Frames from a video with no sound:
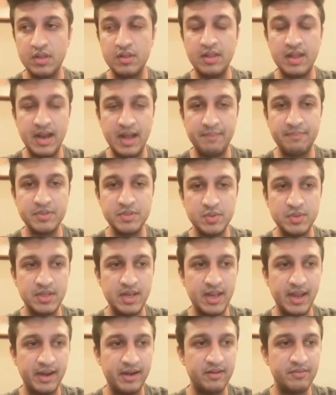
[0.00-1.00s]
That happens with
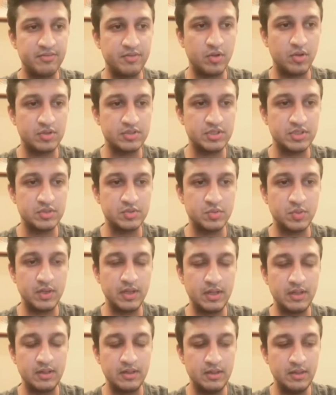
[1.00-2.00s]
negative thoughts as
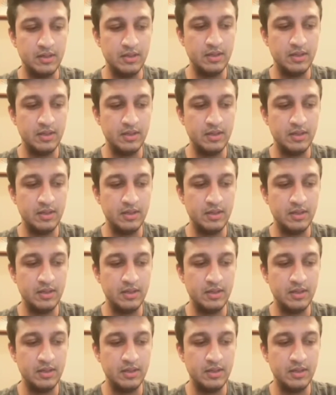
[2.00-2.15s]
well.